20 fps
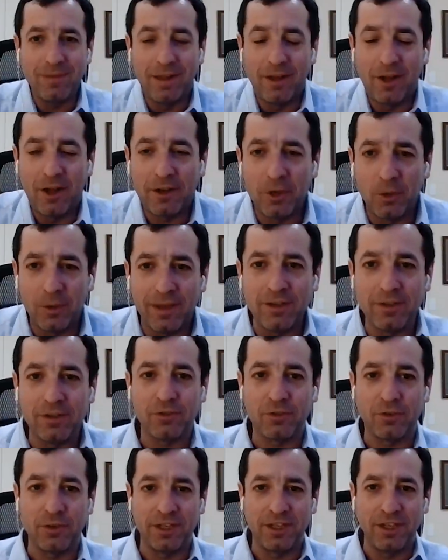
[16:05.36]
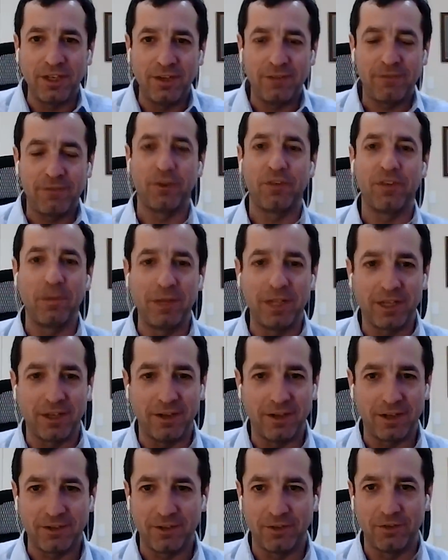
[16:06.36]
The auto industry need for
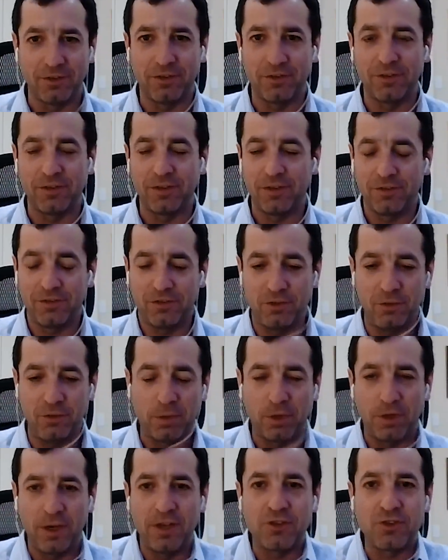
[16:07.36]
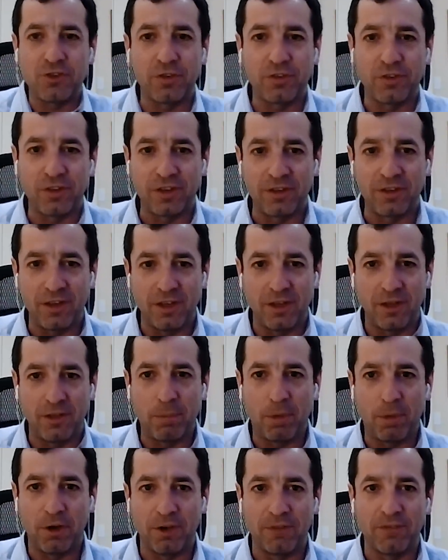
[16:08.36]
semiconductors is a super interesting uh,
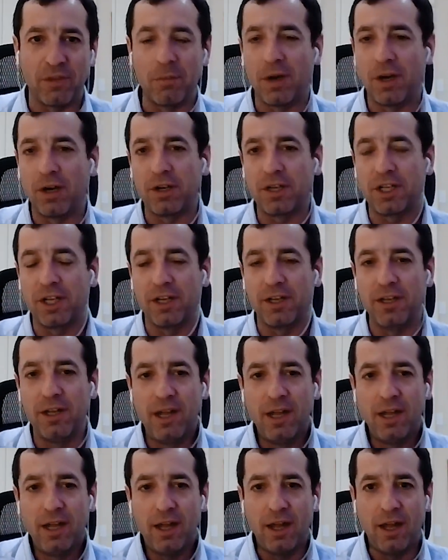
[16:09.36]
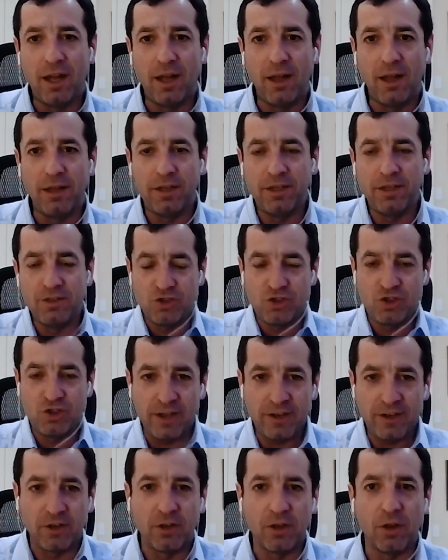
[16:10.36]
part of the market. Uh, in
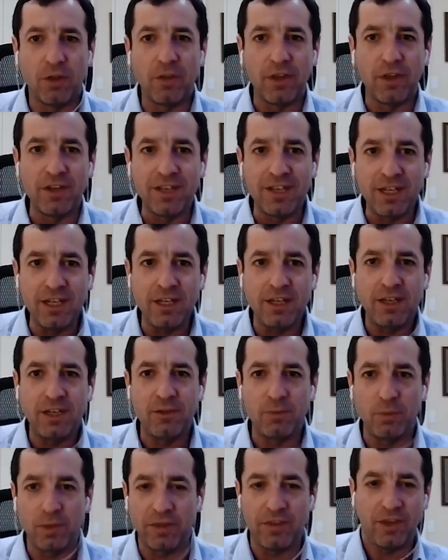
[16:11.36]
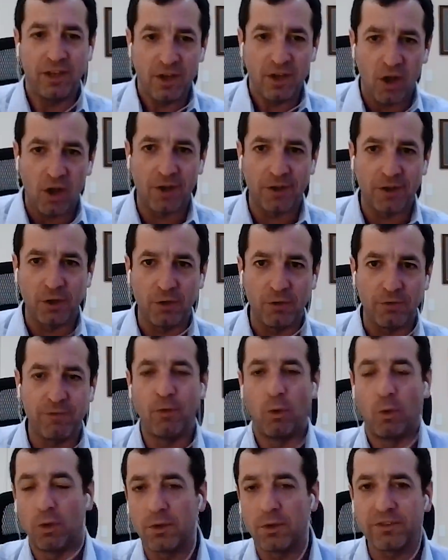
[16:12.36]
general, the need within auto
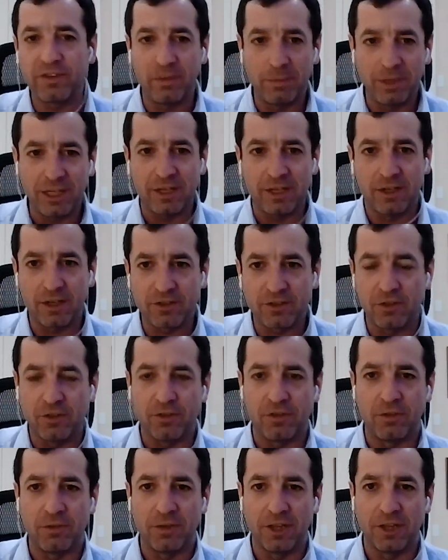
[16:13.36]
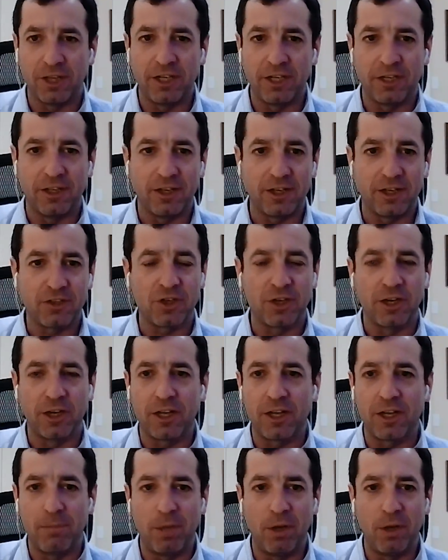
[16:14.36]
for semiconductors and related
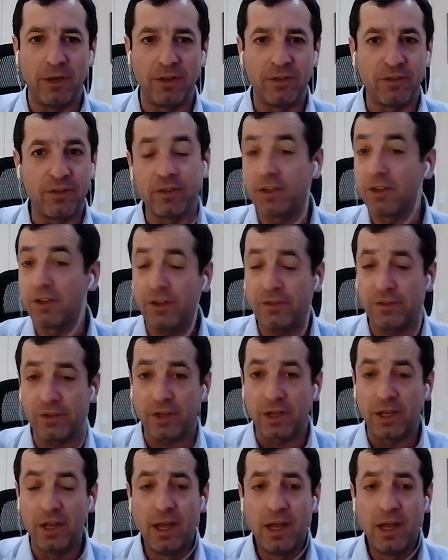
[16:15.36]
electronic components is increasing,